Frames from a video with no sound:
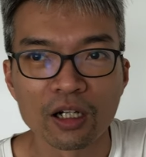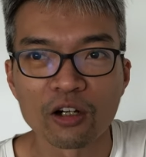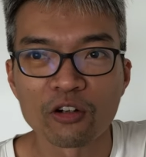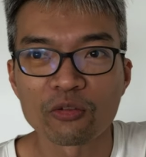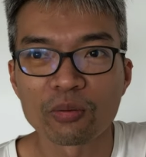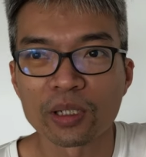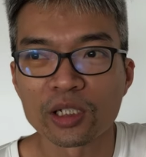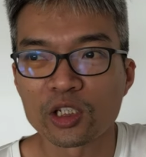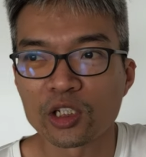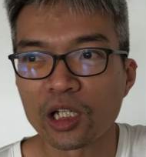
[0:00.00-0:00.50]

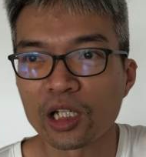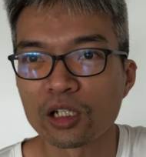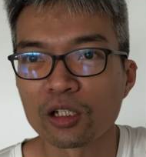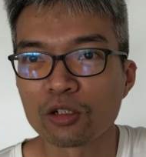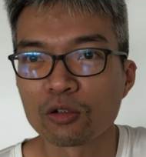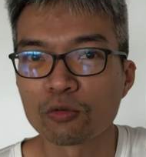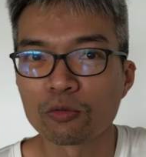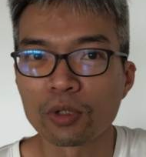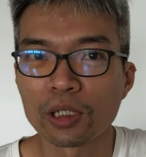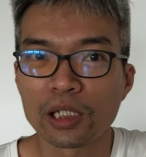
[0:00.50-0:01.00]
of my
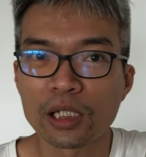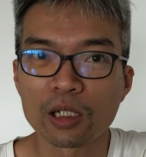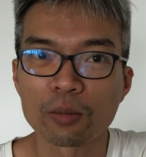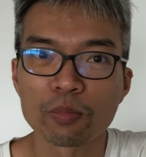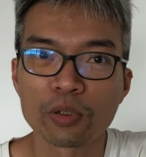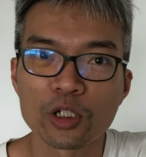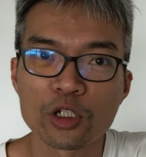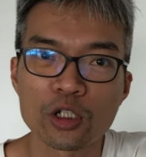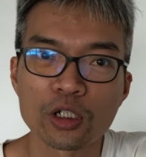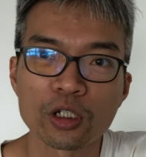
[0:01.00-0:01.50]
channel, really
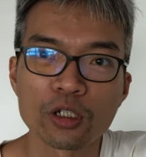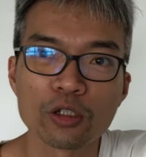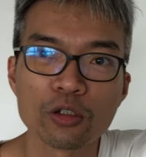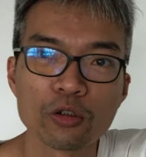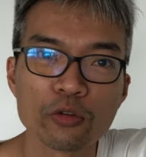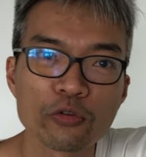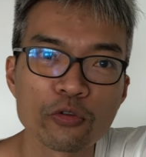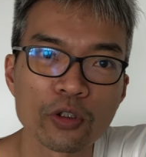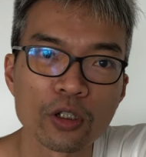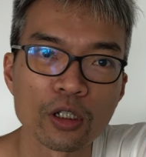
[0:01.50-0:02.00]
appreciate
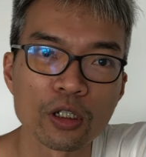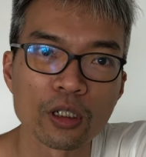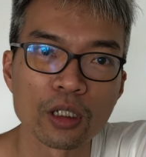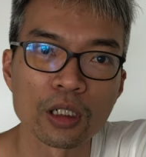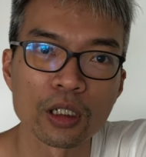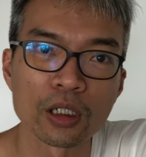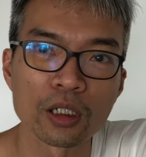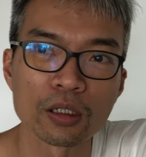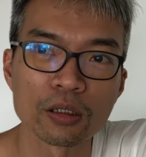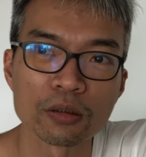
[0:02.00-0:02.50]
you
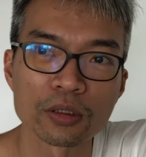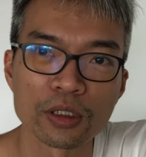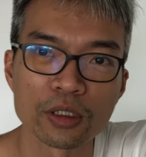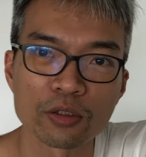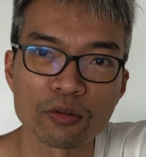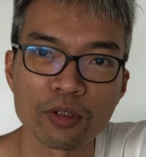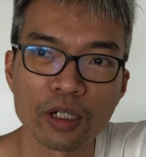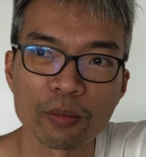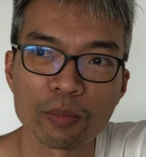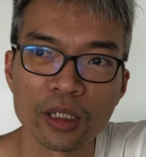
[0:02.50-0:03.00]
for
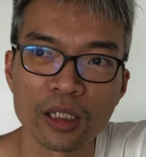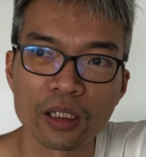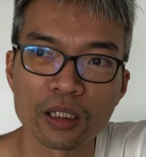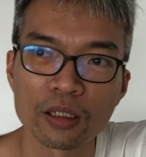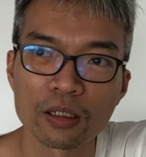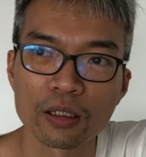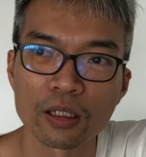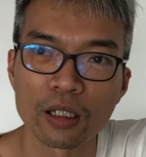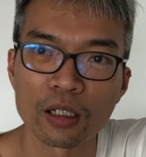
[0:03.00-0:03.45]
subscribing.